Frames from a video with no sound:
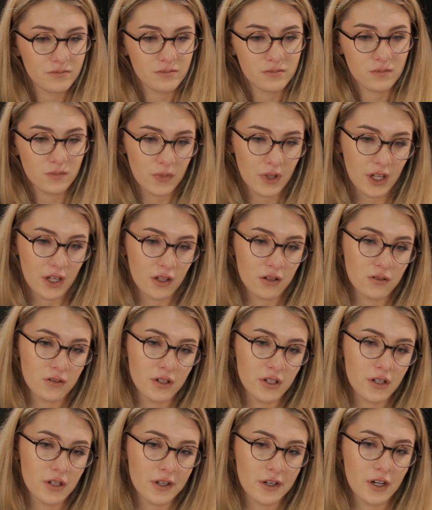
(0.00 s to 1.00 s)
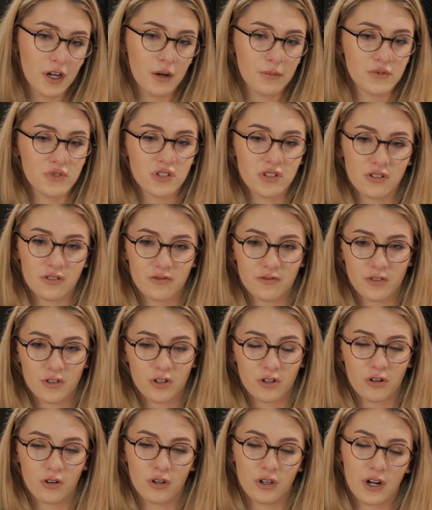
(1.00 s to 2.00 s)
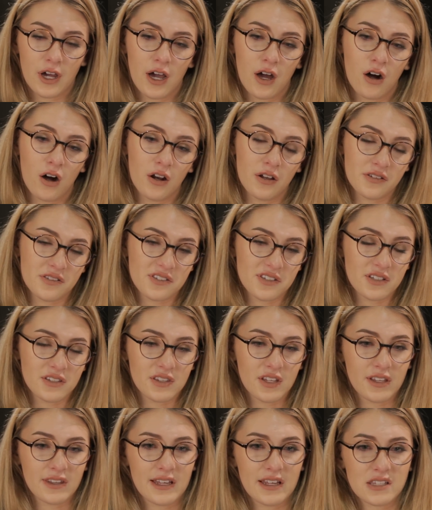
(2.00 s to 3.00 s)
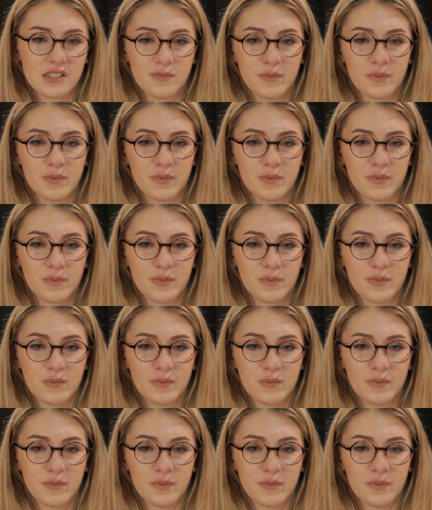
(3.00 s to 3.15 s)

like leading up to the funeral, and I honestly think that's